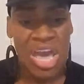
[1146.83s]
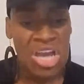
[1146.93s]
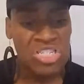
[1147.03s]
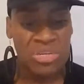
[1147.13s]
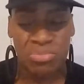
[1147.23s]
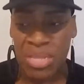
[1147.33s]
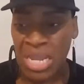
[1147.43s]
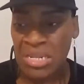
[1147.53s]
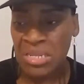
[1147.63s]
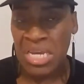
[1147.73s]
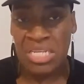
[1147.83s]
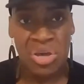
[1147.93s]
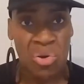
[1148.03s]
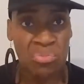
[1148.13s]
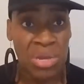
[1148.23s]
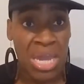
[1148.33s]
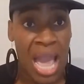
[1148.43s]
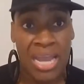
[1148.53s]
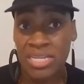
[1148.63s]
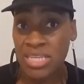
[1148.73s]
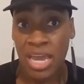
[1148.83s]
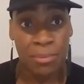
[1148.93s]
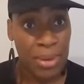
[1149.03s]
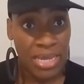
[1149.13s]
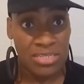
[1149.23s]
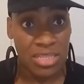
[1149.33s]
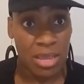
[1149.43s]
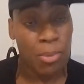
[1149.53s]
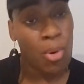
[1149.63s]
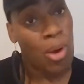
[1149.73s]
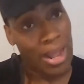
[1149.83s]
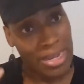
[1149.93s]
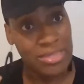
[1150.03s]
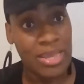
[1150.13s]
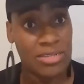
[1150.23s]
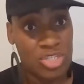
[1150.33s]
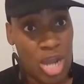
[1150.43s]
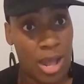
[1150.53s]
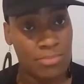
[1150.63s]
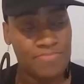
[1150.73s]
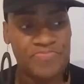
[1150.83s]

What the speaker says: she blatantly told me I can take a pink slip or I can take the job.